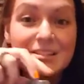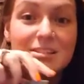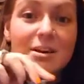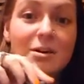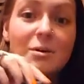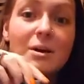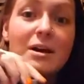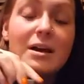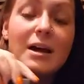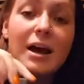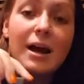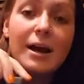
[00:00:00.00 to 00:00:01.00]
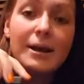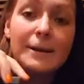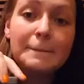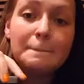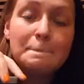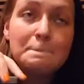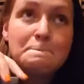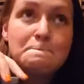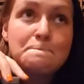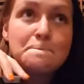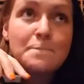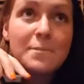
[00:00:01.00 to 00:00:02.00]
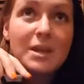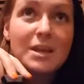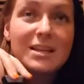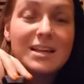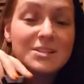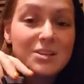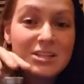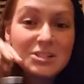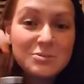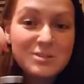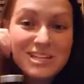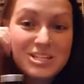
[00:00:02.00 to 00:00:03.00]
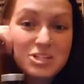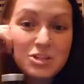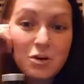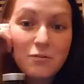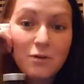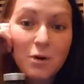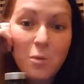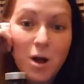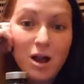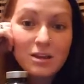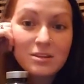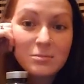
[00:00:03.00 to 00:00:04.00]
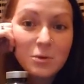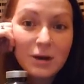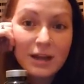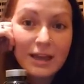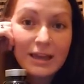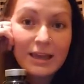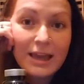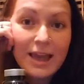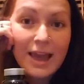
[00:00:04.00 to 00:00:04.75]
So that's all I do, is I just go for a walk in the morning,